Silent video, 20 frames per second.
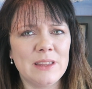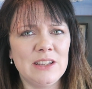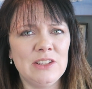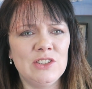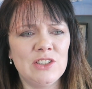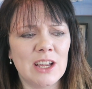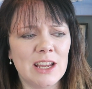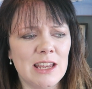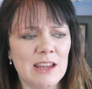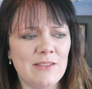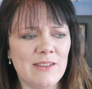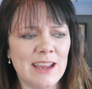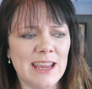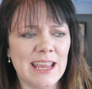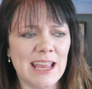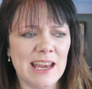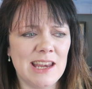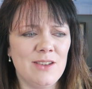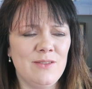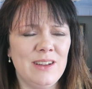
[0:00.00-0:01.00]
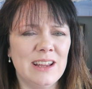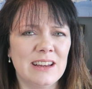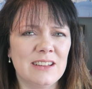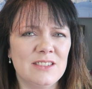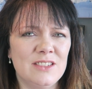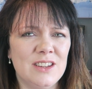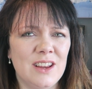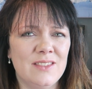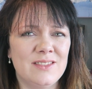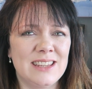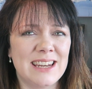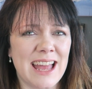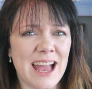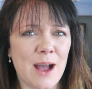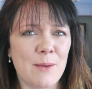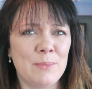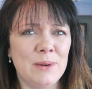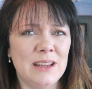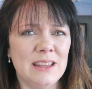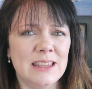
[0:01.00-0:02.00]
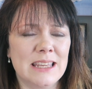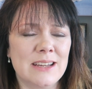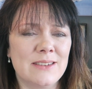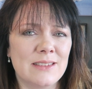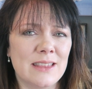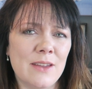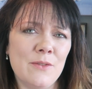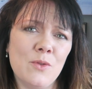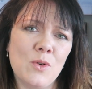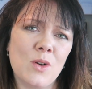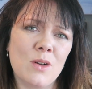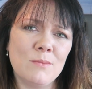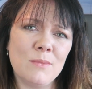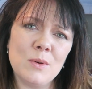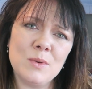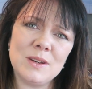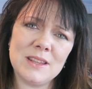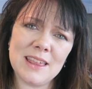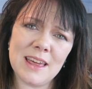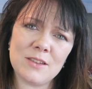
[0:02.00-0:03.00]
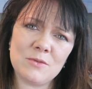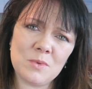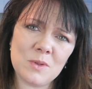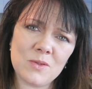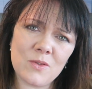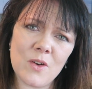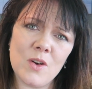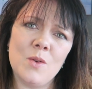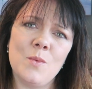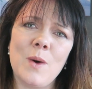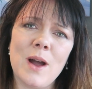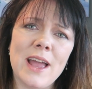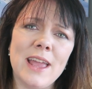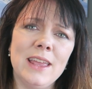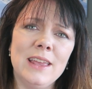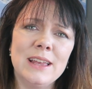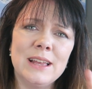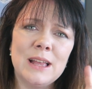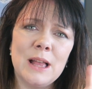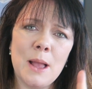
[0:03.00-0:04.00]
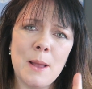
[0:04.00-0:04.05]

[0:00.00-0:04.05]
in January and you realise you left an apple in there and they've all gone mouldy and had to be thrown away